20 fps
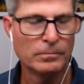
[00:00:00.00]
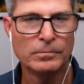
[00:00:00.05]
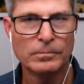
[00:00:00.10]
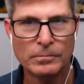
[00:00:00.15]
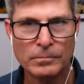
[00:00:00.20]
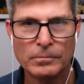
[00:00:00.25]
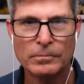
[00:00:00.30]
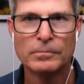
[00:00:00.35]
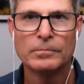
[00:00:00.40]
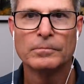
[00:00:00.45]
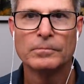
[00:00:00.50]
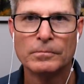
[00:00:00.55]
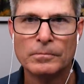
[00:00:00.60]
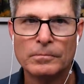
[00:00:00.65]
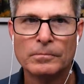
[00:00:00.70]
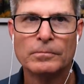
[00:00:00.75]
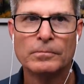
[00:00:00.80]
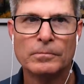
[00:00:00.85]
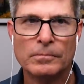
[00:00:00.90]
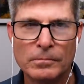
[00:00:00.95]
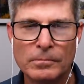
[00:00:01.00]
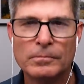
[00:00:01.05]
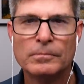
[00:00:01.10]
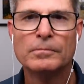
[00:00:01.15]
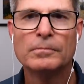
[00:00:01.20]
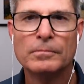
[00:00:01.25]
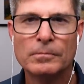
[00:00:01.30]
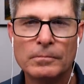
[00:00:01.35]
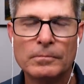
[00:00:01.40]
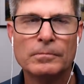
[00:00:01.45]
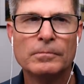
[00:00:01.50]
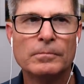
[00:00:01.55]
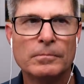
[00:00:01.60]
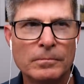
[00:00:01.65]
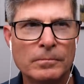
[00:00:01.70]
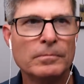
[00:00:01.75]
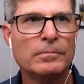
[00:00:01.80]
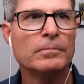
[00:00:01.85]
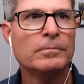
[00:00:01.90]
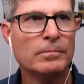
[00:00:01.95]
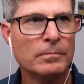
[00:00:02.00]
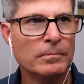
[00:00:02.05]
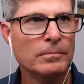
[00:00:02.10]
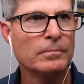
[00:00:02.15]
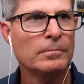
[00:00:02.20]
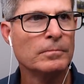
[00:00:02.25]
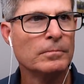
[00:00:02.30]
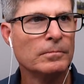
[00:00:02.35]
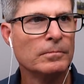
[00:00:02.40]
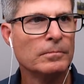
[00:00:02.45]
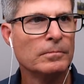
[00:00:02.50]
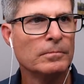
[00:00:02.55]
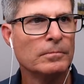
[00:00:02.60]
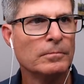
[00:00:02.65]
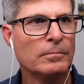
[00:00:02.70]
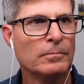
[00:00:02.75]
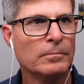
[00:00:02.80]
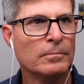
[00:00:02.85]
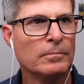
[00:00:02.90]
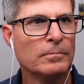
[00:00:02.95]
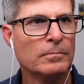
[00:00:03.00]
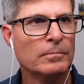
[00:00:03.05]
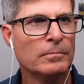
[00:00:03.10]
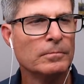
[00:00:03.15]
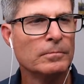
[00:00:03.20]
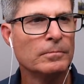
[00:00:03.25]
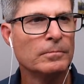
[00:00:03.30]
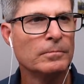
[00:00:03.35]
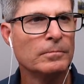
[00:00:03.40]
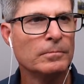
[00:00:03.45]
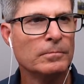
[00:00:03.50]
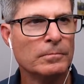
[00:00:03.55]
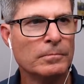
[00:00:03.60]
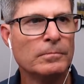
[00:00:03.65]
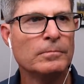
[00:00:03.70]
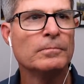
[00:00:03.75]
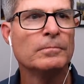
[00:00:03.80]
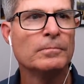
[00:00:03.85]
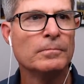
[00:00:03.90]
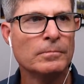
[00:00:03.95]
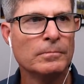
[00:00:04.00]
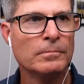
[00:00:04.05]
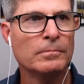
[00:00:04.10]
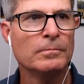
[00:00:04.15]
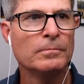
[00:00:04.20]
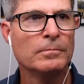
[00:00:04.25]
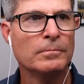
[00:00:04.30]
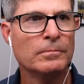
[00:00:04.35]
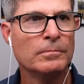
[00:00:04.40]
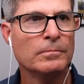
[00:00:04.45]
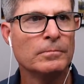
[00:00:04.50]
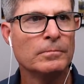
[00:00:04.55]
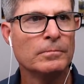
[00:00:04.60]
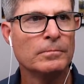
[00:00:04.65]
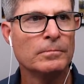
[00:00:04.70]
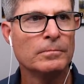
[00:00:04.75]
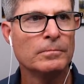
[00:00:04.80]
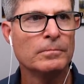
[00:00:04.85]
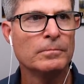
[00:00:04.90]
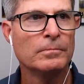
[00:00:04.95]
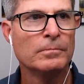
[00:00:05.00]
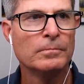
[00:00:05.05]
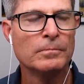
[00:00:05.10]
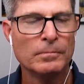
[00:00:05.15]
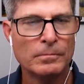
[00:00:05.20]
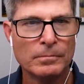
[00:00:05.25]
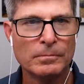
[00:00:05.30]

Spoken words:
No words are spoken by the person on screen.